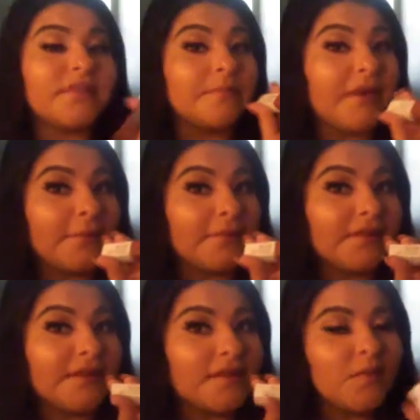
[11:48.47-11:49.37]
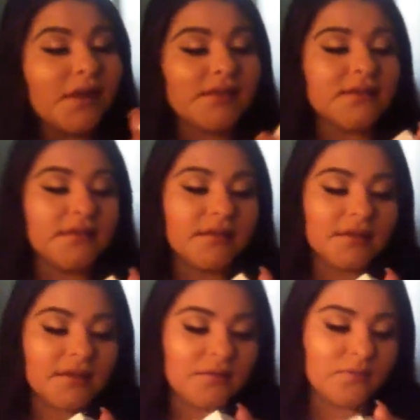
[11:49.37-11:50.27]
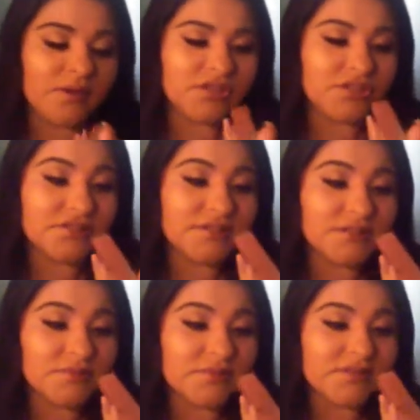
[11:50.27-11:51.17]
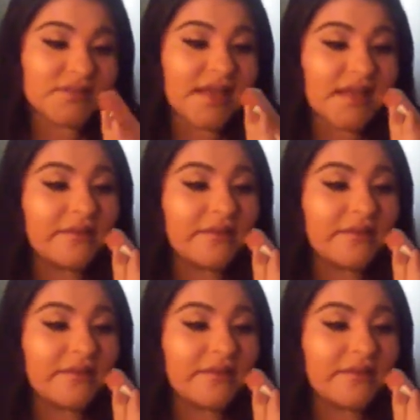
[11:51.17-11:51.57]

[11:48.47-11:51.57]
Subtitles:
Maybelline one, which this one's